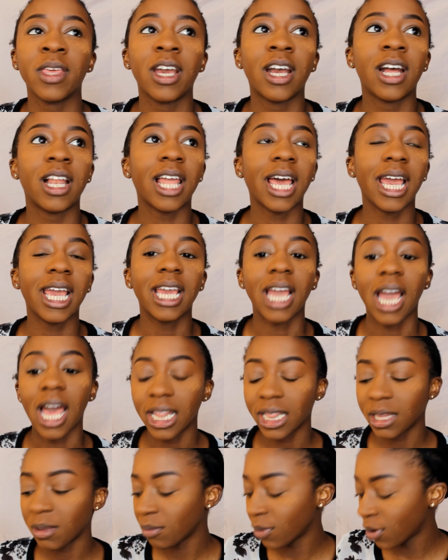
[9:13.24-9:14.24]
Like
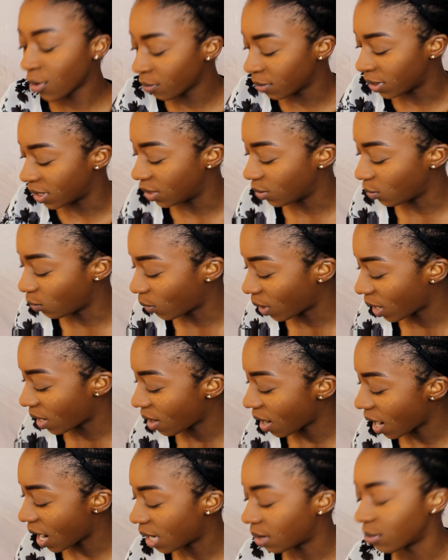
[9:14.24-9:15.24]
at the moment
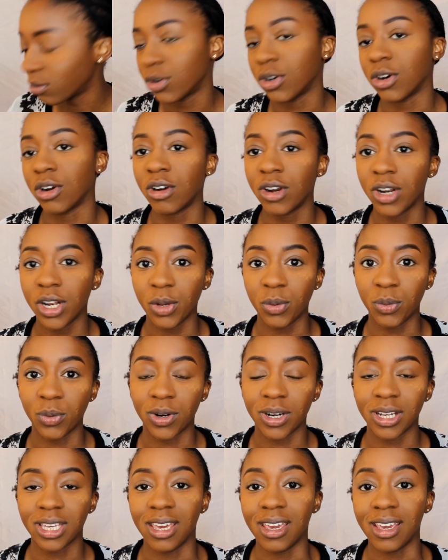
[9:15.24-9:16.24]
where I'm currently
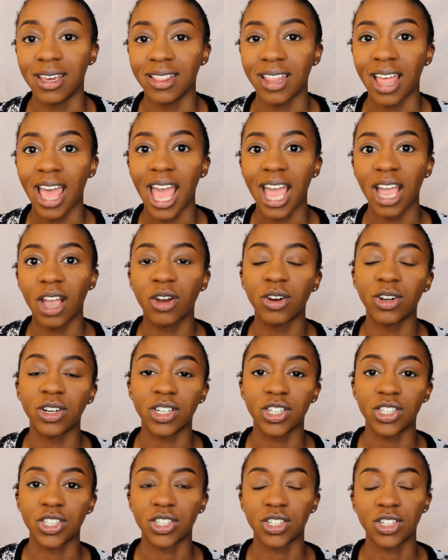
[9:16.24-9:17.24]
working, the air
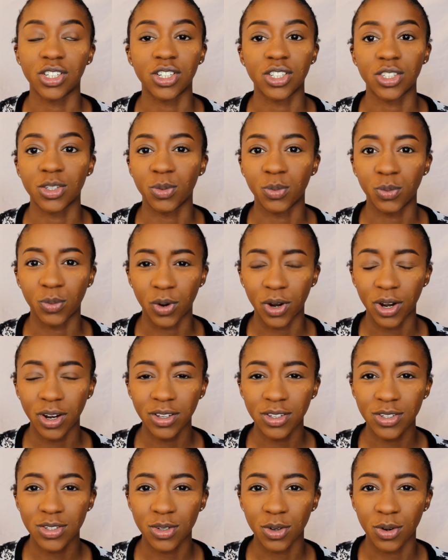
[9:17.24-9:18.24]
conditioner doesn't
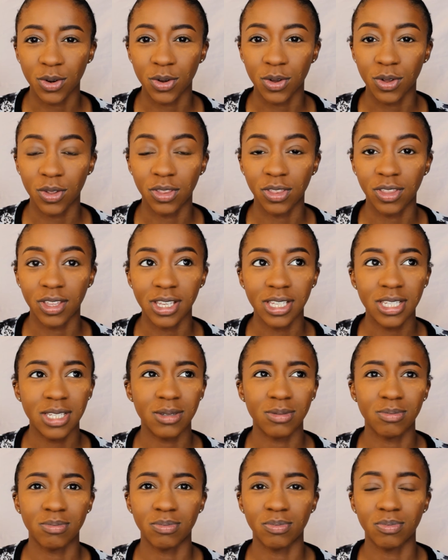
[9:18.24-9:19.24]
work, so
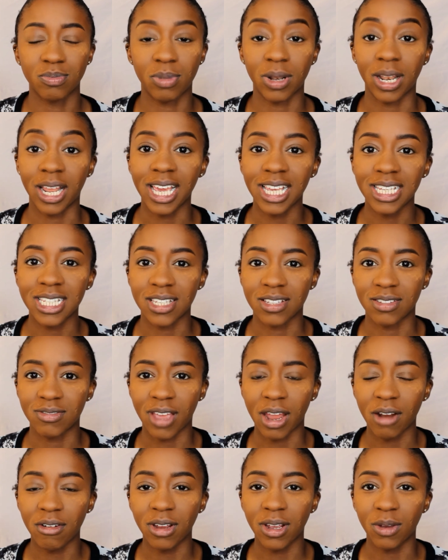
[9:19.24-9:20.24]
this place is
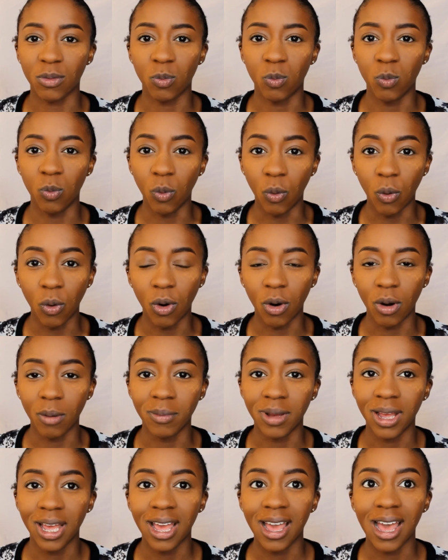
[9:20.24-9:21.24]
very
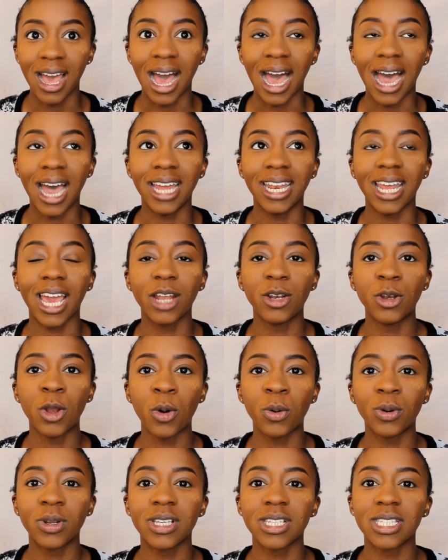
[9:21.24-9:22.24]
warm, and I
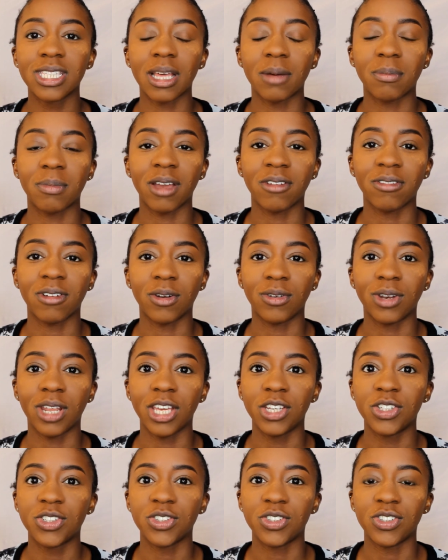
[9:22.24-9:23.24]
noticed that my
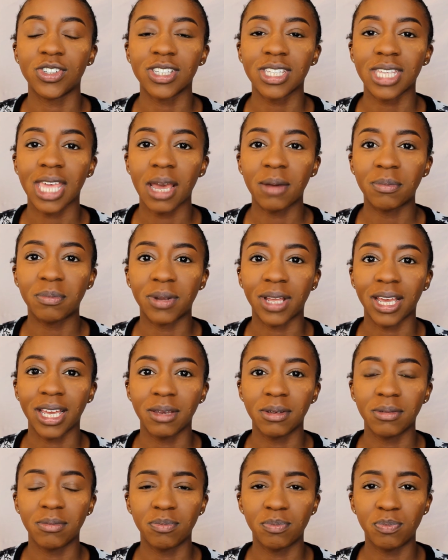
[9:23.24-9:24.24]
foundation just kept
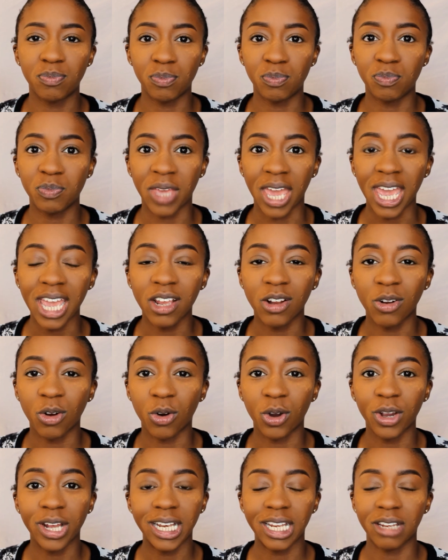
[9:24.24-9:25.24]
like getting
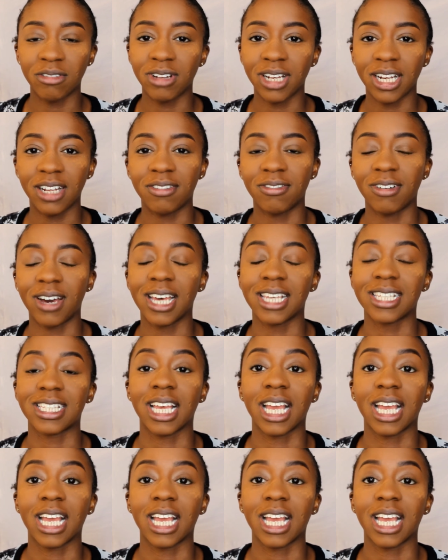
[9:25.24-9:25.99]
oily really fast.